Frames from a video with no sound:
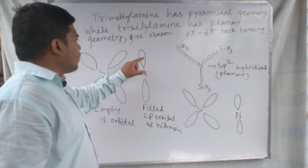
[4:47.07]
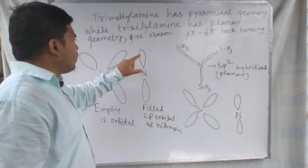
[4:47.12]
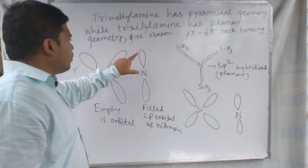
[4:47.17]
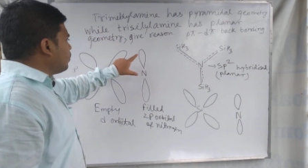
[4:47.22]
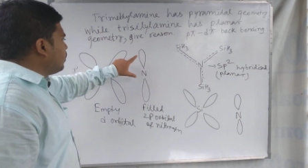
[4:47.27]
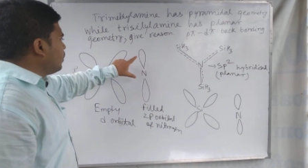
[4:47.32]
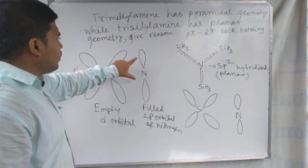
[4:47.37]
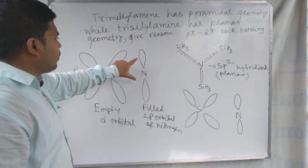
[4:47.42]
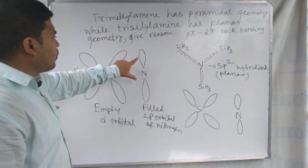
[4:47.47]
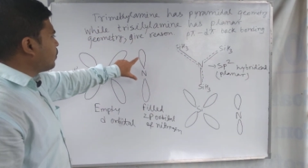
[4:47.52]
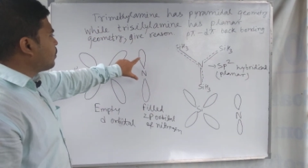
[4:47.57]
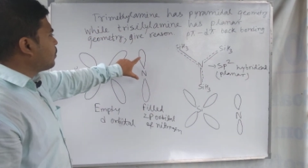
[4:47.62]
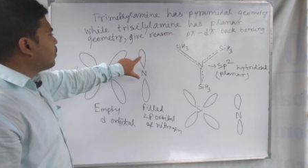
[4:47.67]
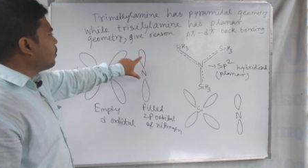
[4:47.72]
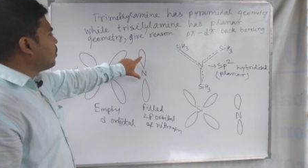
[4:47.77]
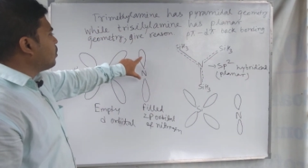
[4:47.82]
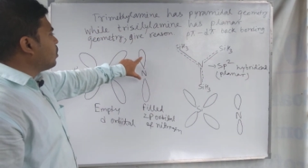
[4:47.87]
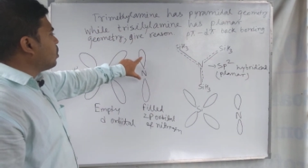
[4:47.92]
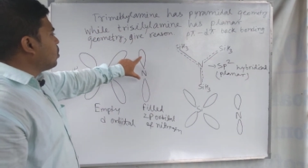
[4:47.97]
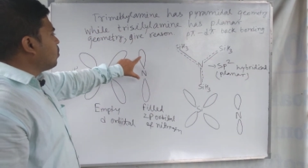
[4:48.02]
this
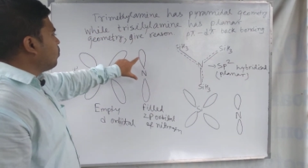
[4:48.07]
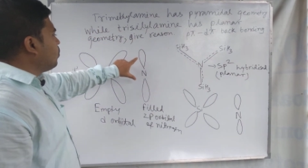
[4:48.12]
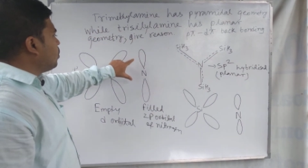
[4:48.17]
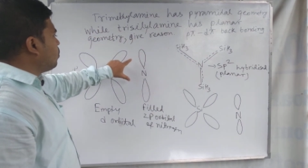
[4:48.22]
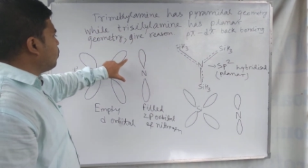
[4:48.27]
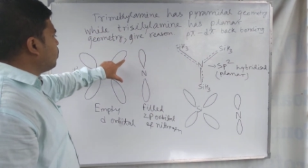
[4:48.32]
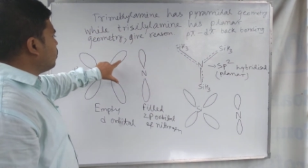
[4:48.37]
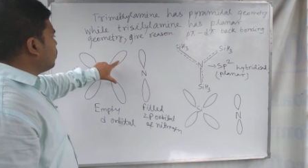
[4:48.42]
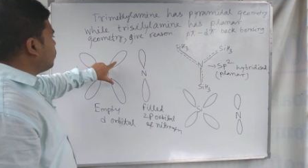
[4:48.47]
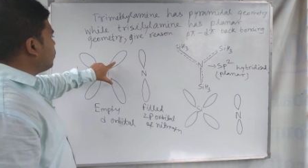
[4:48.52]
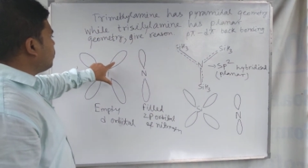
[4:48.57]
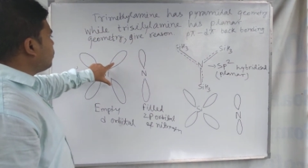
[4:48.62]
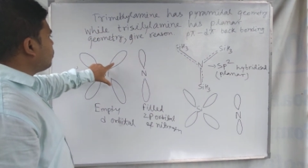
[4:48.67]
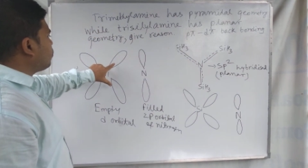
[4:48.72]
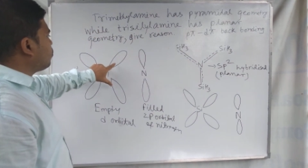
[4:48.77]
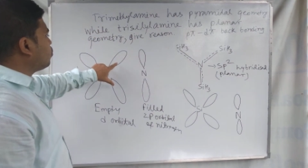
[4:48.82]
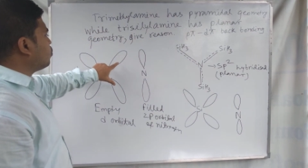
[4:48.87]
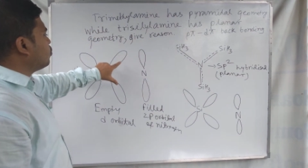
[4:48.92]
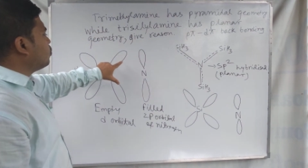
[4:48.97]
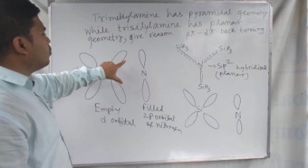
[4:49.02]
between these
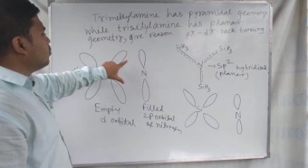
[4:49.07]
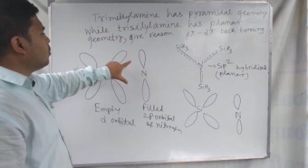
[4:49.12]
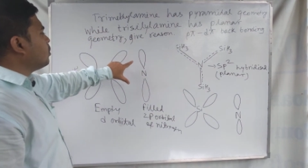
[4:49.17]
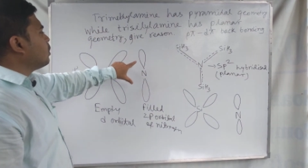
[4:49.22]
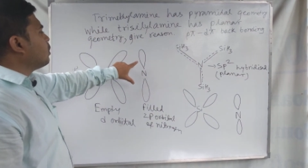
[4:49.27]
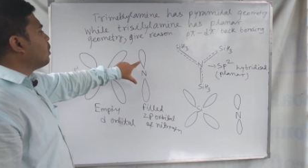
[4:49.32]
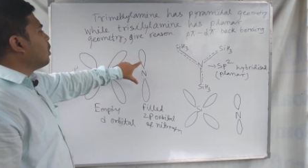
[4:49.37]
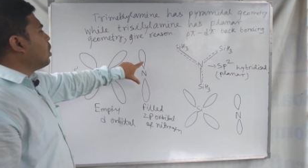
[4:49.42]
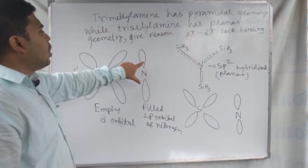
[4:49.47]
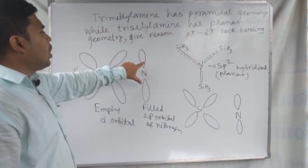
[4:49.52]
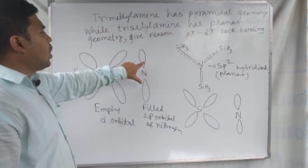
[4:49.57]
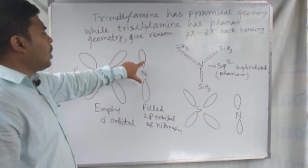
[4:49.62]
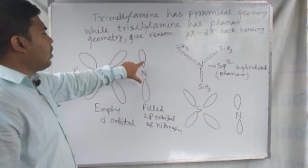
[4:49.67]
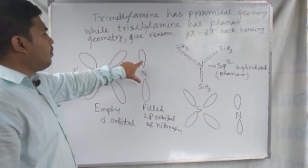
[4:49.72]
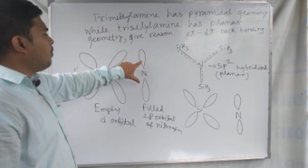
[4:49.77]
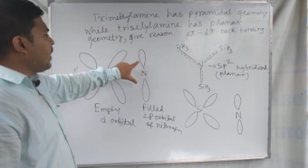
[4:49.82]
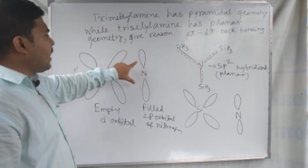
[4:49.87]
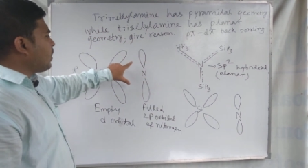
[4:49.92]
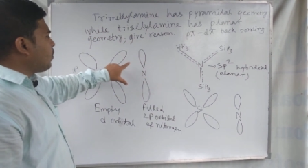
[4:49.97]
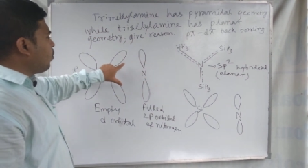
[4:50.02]
two
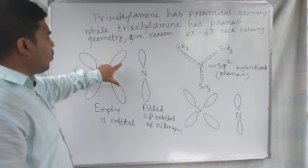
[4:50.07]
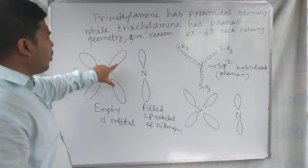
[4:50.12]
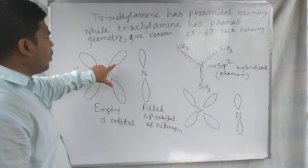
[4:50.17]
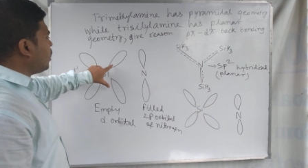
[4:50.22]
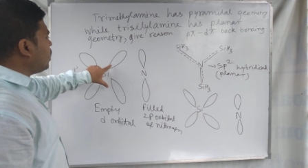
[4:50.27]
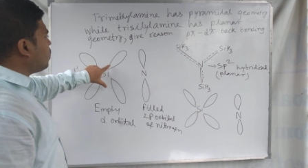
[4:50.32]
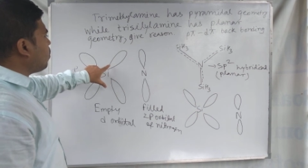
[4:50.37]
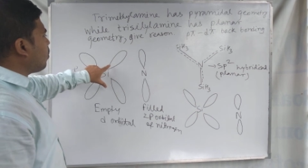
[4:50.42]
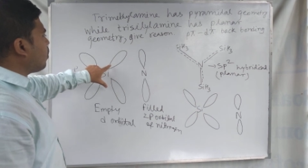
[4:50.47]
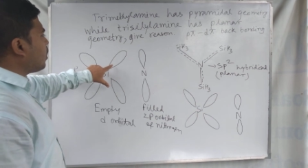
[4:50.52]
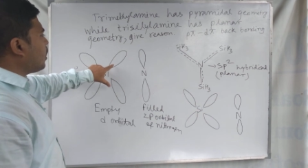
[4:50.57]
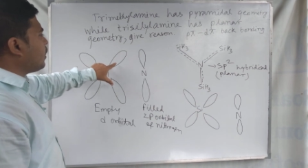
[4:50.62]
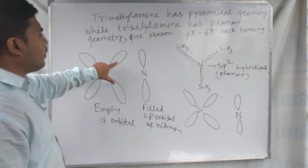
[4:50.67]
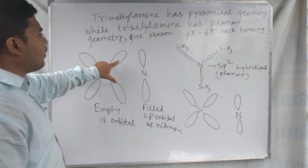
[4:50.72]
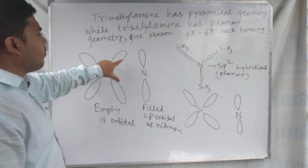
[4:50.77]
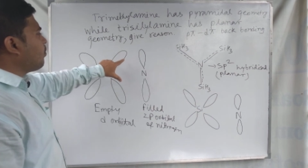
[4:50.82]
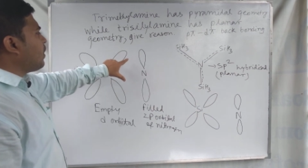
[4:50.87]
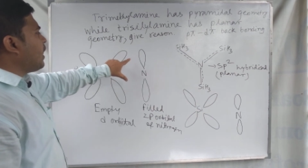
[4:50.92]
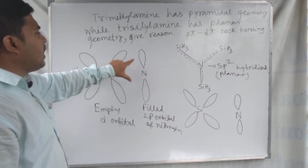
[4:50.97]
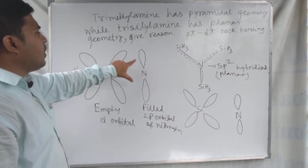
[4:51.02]
back bonding occur,
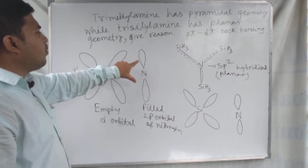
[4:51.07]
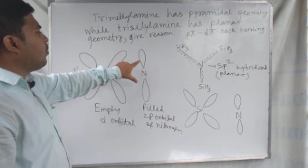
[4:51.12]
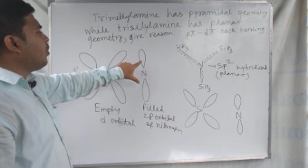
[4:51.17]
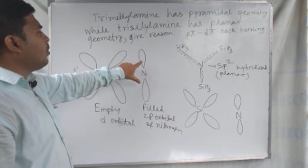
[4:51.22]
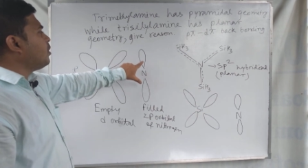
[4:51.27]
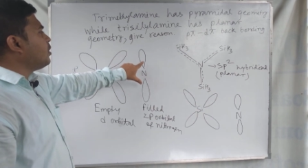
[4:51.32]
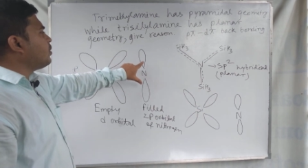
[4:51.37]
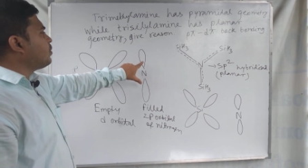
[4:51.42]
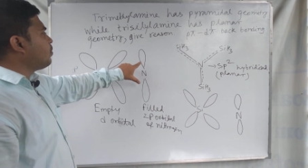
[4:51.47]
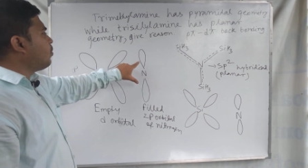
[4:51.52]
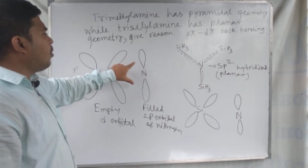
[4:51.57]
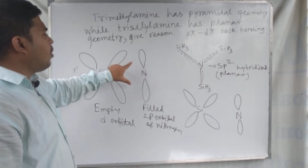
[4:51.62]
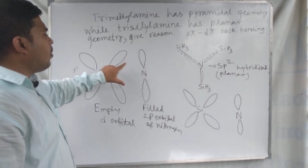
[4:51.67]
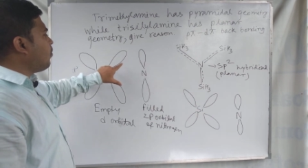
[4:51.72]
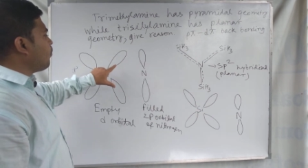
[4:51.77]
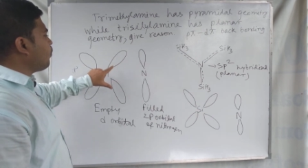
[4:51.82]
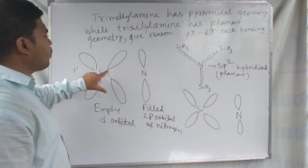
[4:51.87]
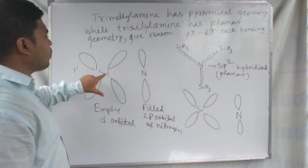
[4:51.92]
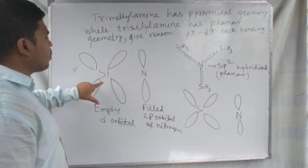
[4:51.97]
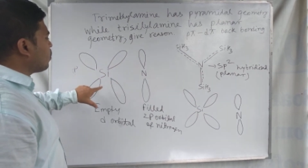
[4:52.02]
a pi bond is
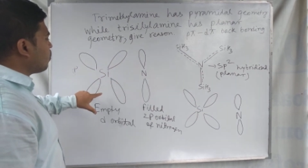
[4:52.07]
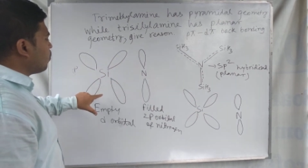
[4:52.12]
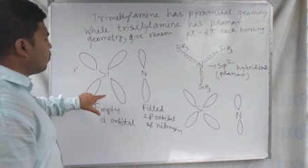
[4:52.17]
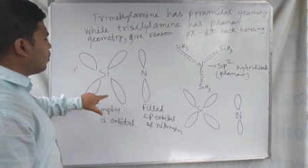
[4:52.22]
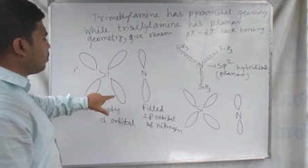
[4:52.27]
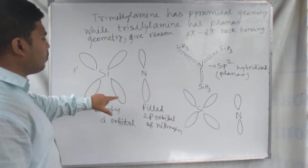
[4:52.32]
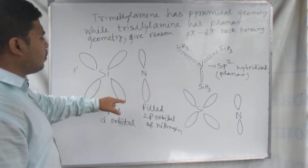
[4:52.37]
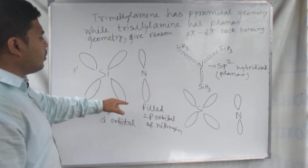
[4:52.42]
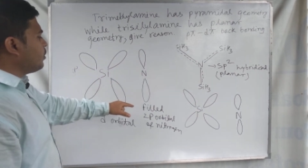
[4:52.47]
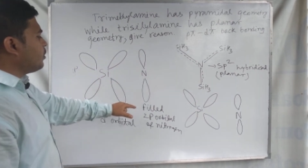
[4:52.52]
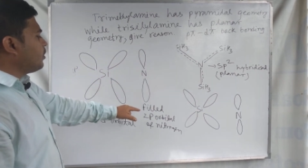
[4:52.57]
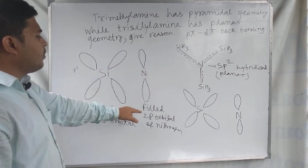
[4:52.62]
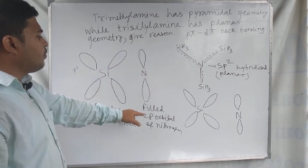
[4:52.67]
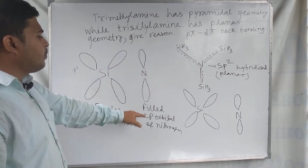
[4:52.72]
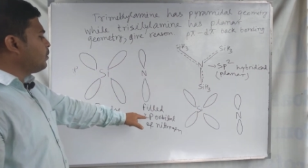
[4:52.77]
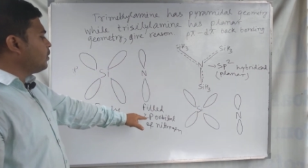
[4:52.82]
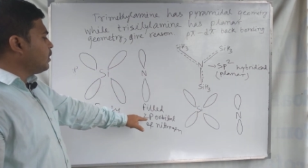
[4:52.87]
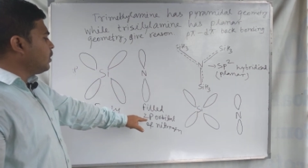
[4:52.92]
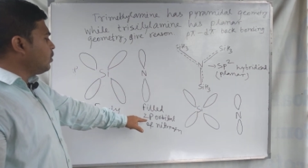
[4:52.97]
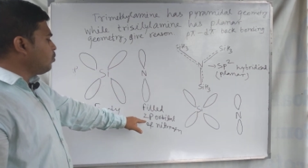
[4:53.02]
formed between the
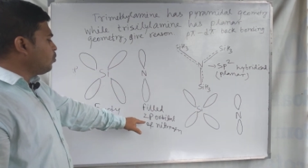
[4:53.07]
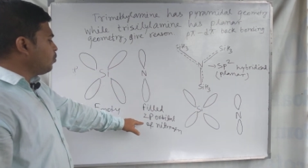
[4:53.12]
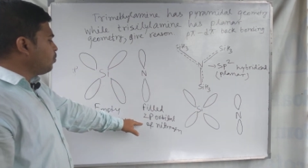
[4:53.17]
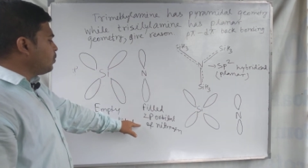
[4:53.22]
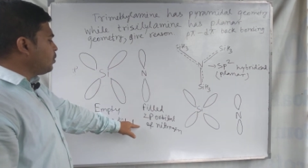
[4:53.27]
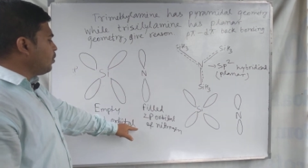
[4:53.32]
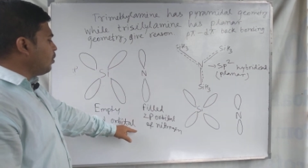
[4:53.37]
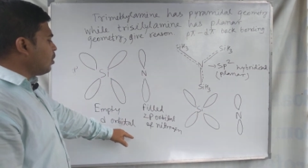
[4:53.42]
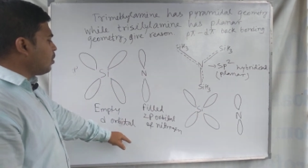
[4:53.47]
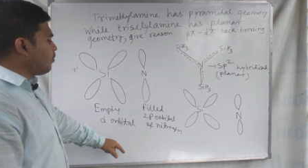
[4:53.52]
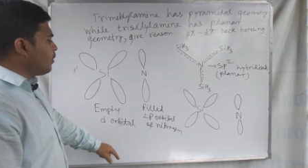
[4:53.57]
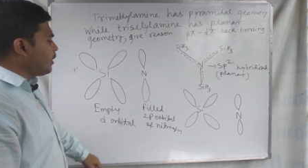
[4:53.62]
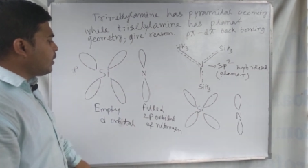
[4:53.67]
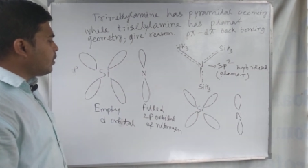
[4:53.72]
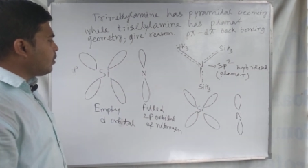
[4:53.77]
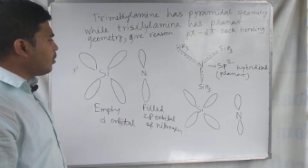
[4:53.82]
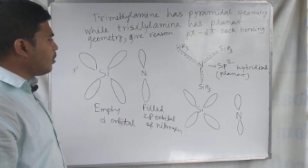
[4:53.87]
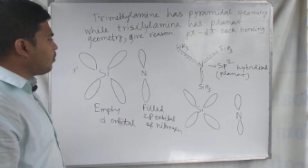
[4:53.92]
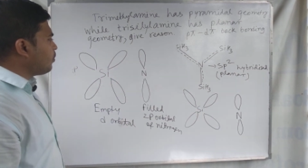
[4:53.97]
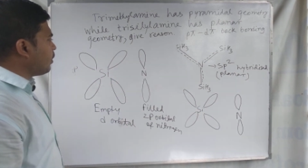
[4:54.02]
filled 2p
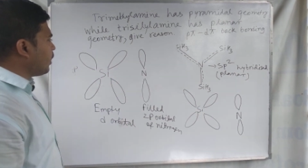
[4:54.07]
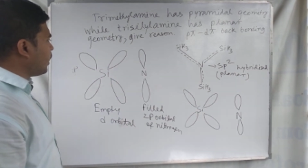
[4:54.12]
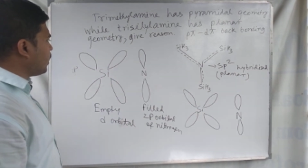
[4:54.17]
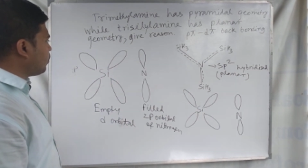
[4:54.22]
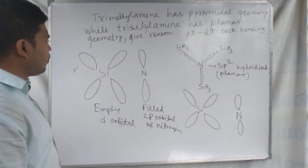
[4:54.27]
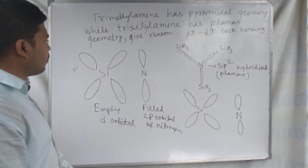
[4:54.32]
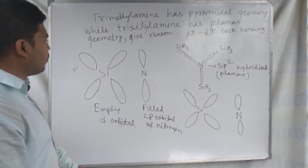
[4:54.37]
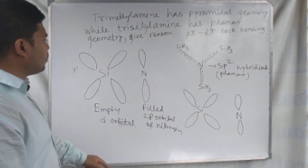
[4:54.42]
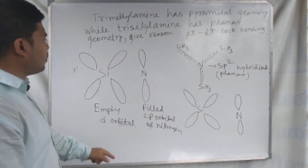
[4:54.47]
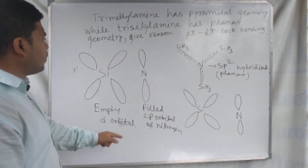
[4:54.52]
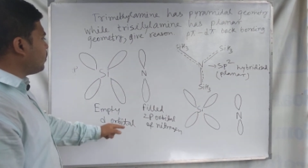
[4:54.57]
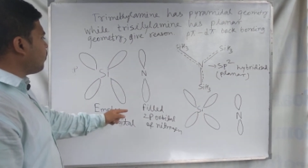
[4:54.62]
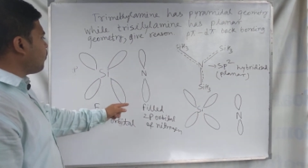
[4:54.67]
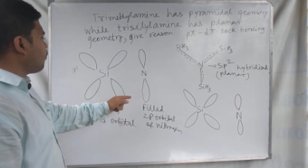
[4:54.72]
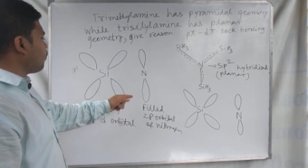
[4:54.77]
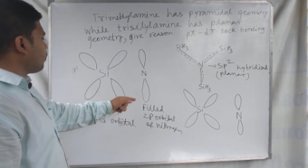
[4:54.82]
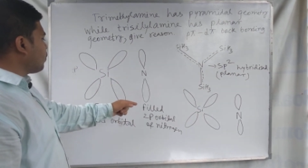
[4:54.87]
orbital of nitrogen